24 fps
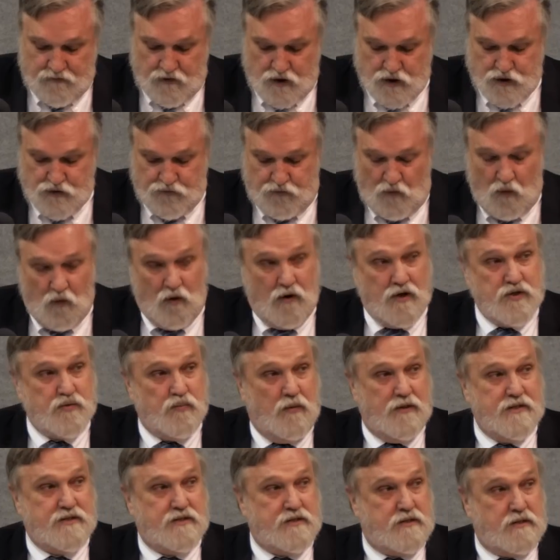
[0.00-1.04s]
in verse four is
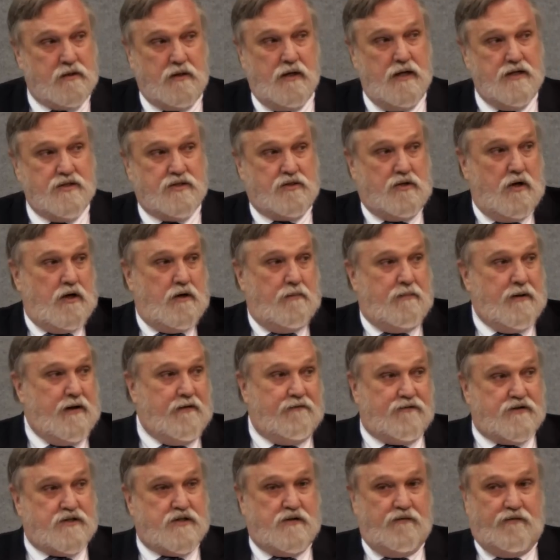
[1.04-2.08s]
what is going to
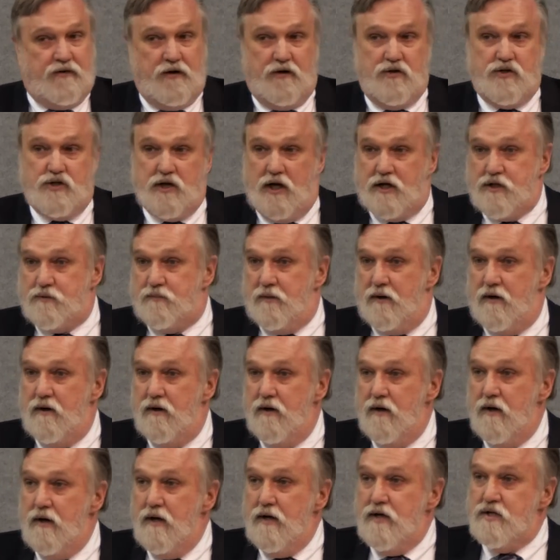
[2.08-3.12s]
be severe judgment.
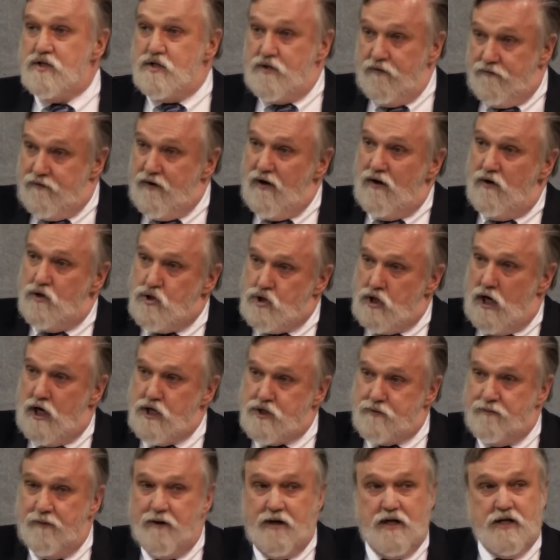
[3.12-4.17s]
Severe
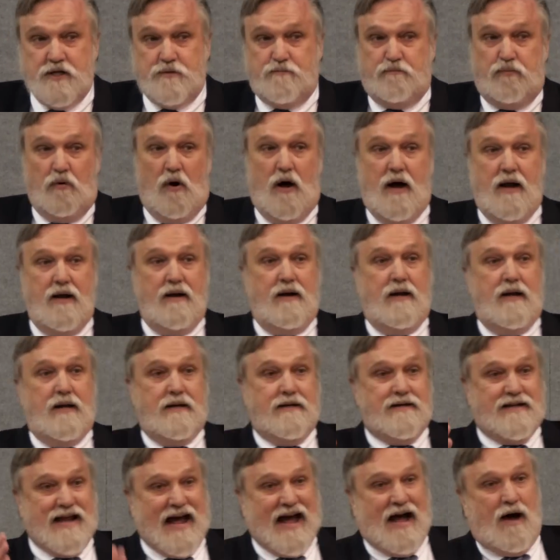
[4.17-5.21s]
judgment is brought
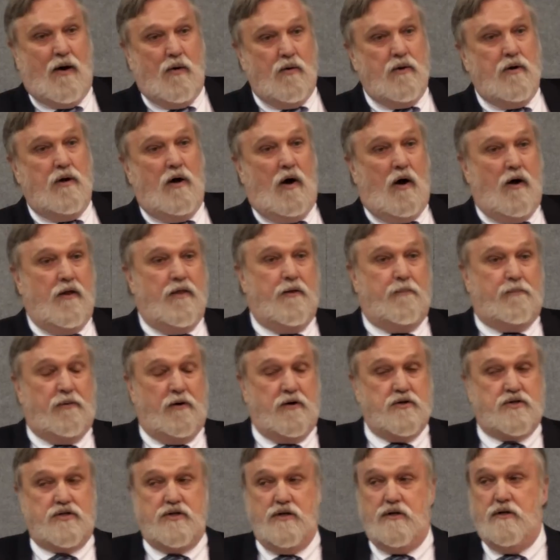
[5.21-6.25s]
down on the
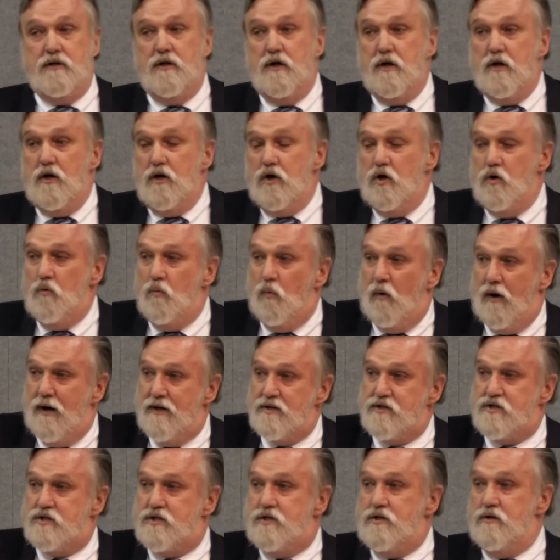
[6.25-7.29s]
person who
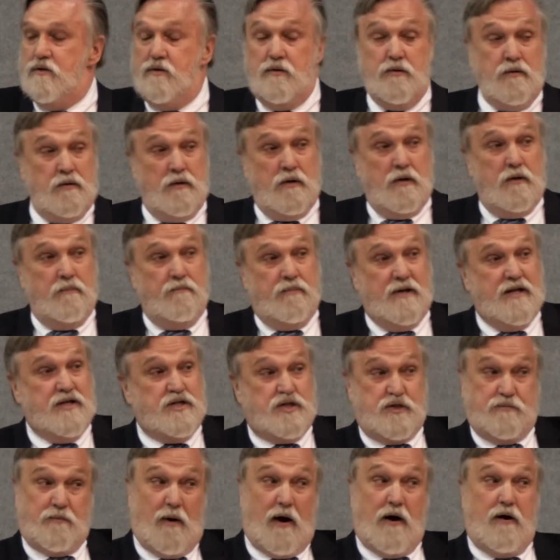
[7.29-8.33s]
wants to be
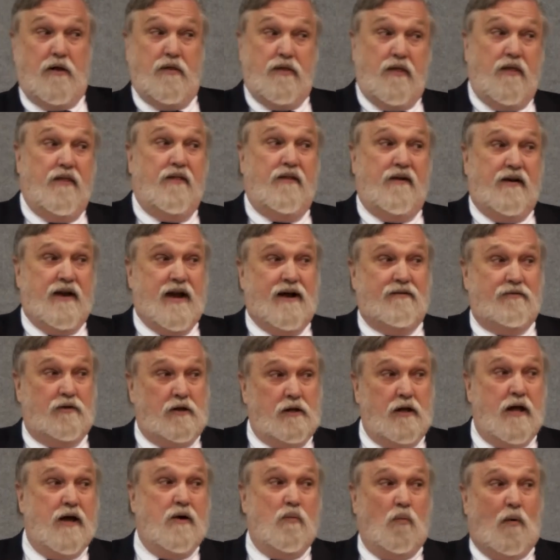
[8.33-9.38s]
smarter than the
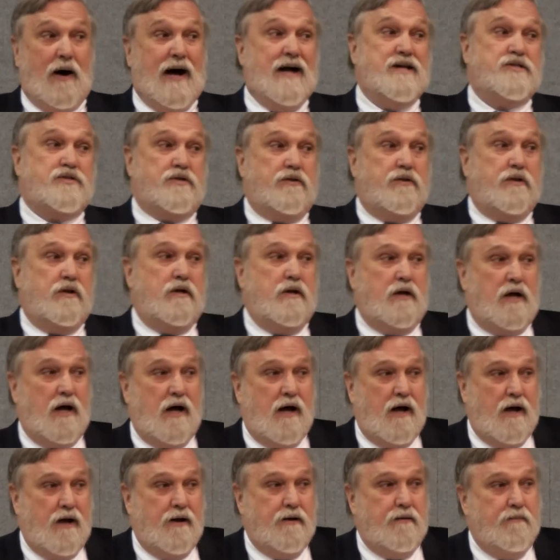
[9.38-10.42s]
devil and wiser than
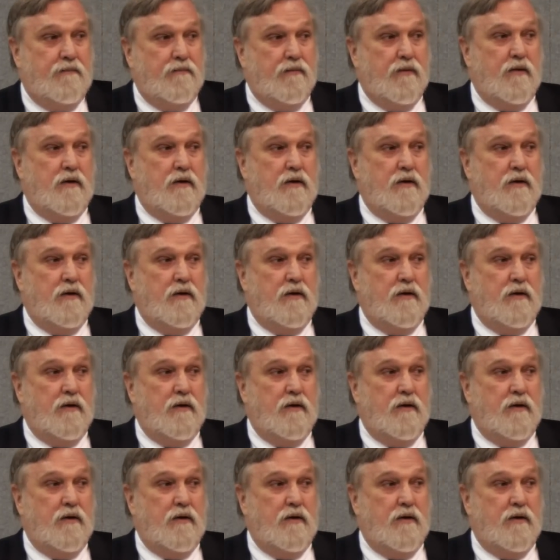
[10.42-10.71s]
God.